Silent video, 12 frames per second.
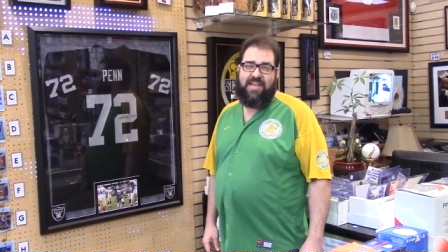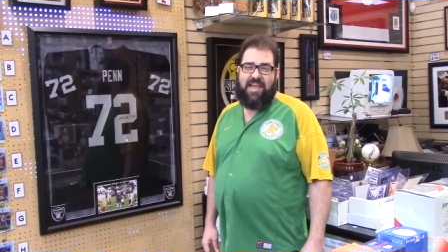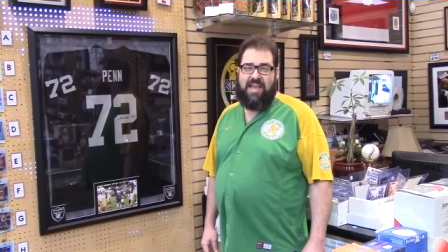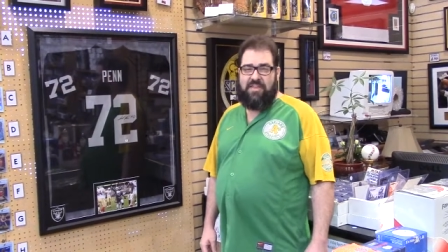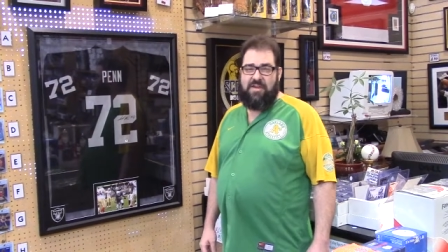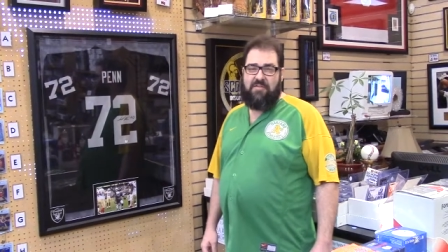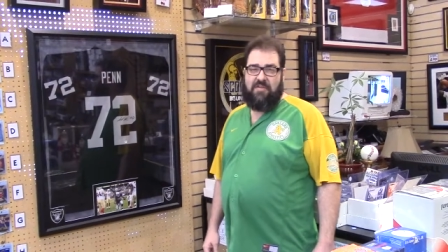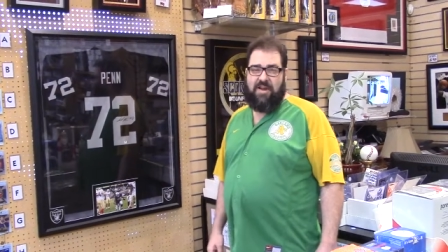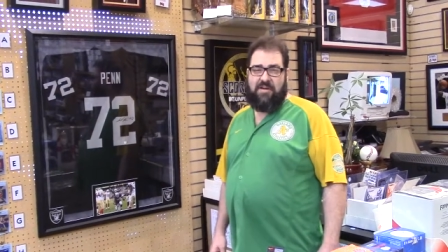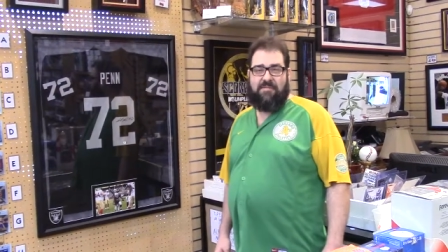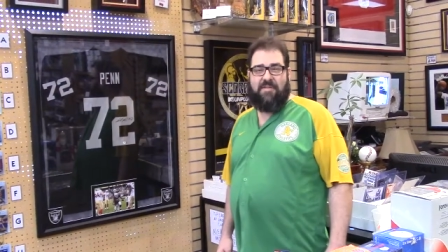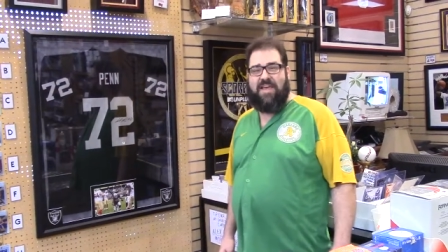Hey there,
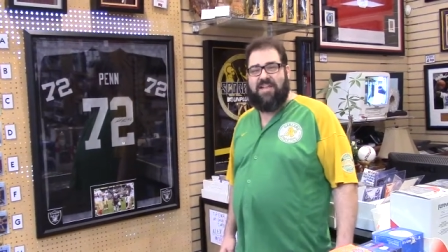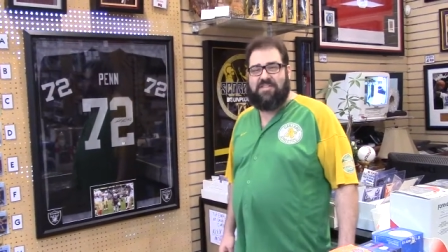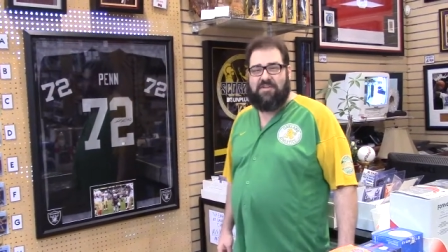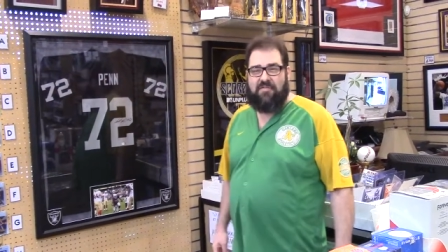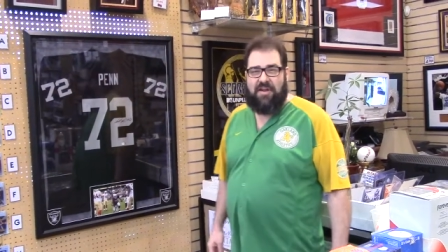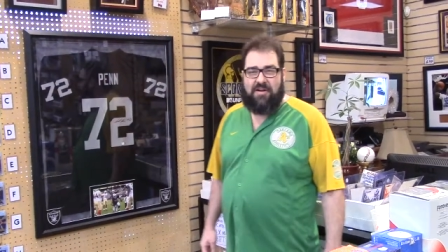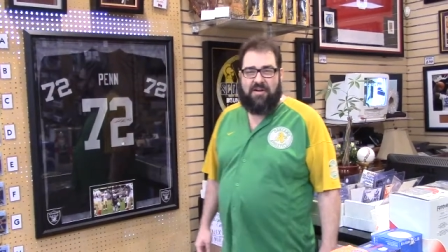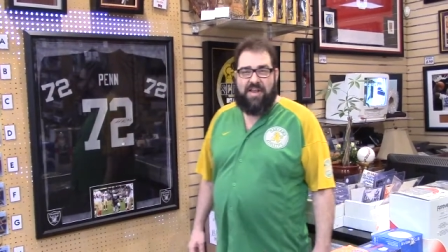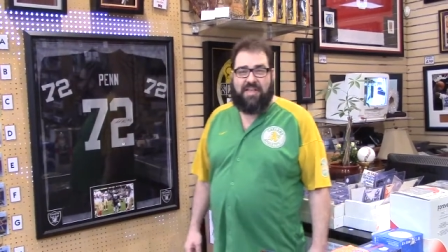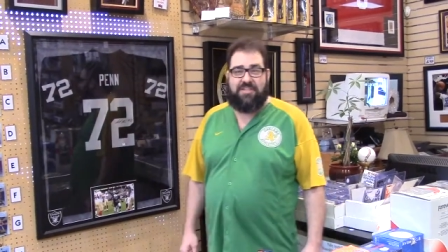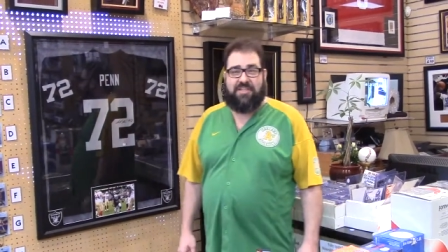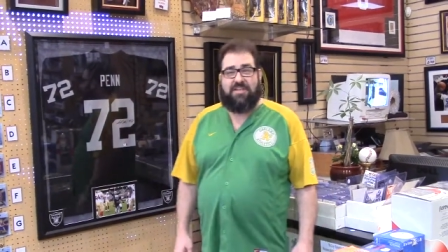Raider fans and Raider
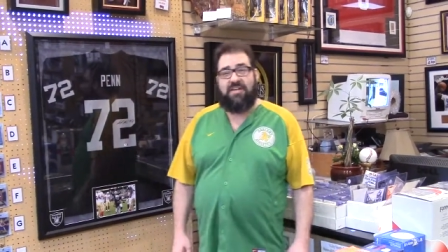Nation.